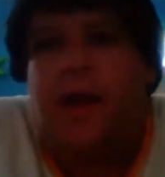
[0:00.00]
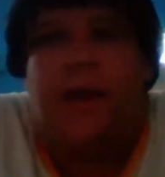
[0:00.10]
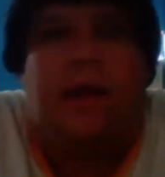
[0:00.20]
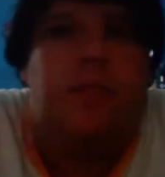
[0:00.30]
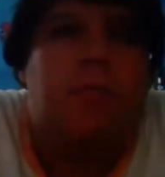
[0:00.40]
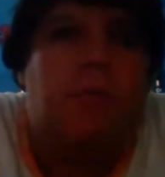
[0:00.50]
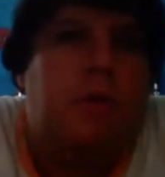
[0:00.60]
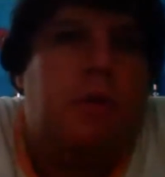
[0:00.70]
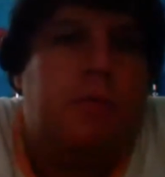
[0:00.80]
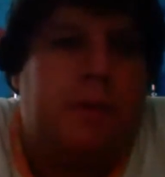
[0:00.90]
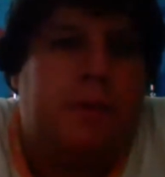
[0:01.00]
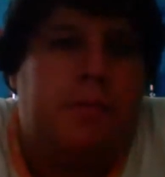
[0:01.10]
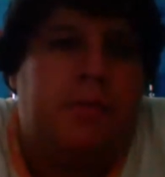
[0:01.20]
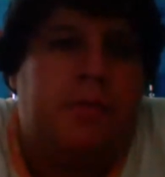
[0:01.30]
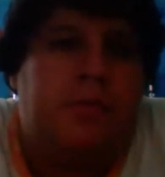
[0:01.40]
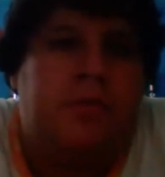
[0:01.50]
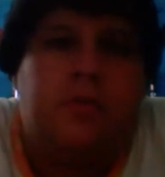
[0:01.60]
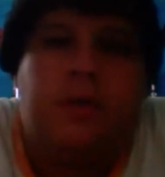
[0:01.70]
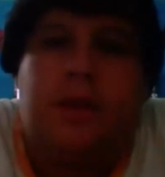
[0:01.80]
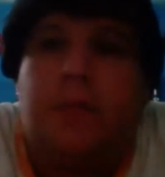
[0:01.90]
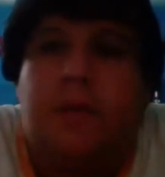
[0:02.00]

could get more people tuning in,